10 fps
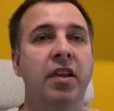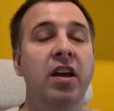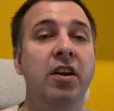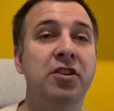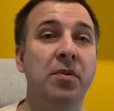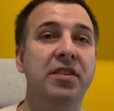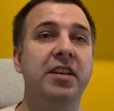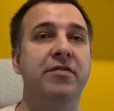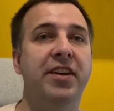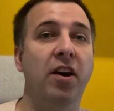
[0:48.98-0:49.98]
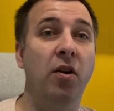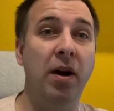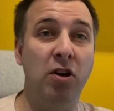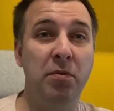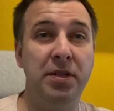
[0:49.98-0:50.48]
So in this video
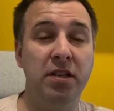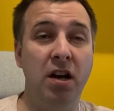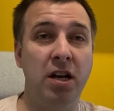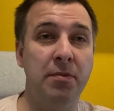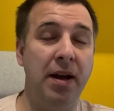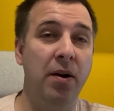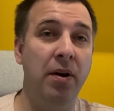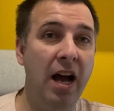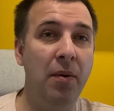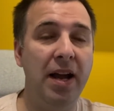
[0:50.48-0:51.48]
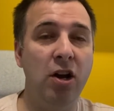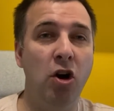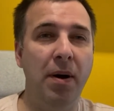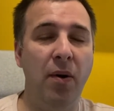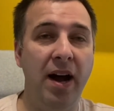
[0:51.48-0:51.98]
I'm going to be talking about how I go
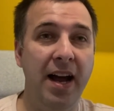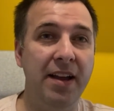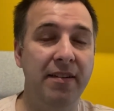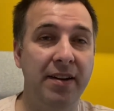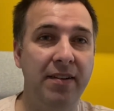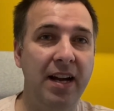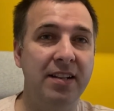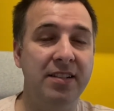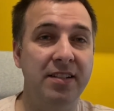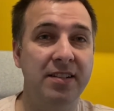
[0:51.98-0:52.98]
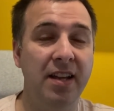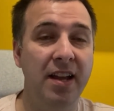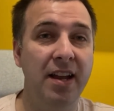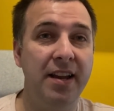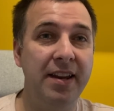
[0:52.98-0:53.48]
about hiring writers.
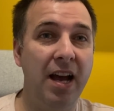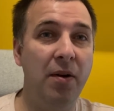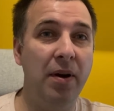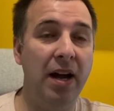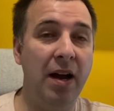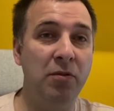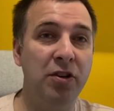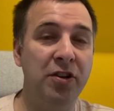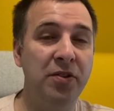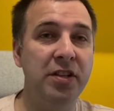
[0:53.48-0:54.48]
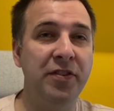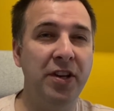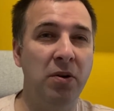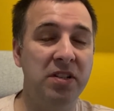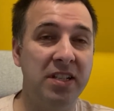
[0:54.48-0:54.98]
Now I'm going to do this
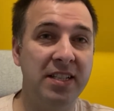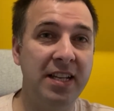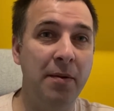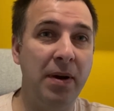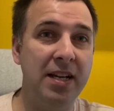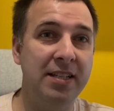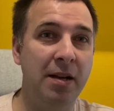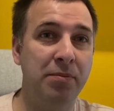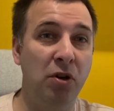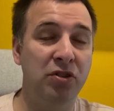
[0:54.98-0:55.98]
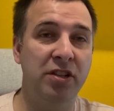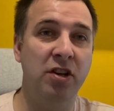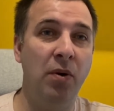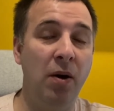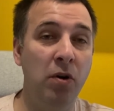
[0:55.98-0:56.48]
video as a step-by-step process,
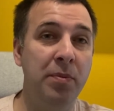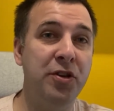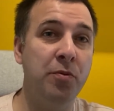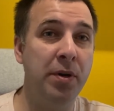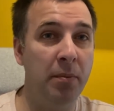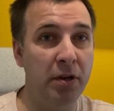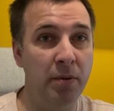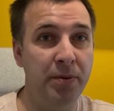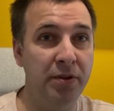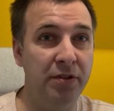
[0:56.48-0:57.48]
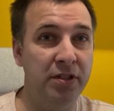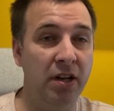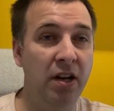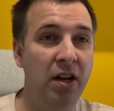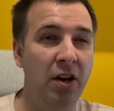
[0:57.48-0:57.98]
so I will be jumping on my
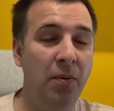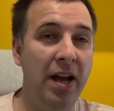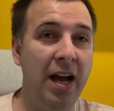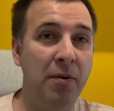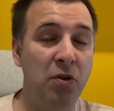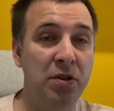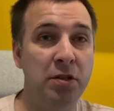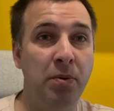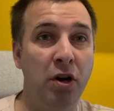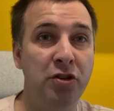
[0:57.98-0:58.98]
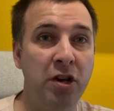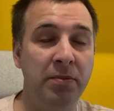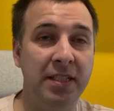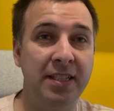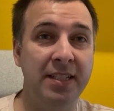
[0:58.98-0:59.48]
computer where I'm going to put a job
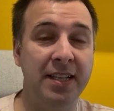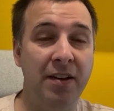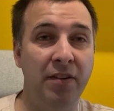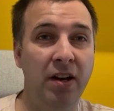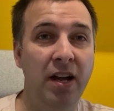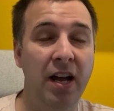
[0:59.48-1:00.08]
listing together.